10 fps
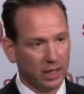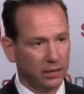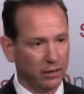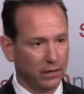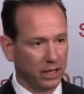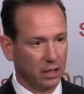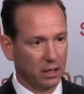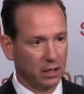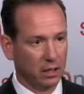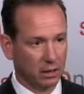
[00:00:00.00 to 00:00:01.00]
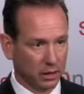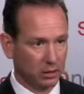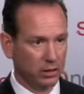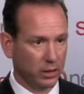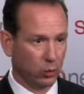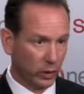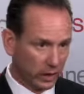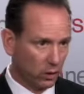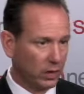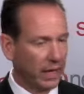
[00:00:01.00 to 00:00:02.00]
other. You can literally
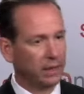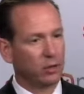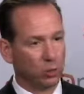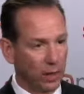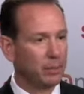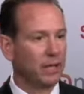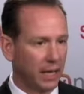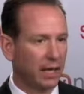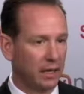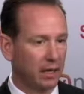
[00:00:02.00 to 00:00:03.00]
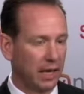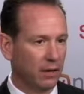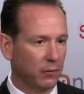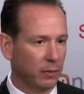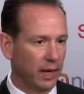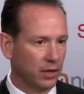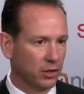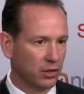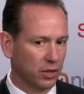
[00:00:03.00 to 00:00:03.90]
relocate it or replicate that information.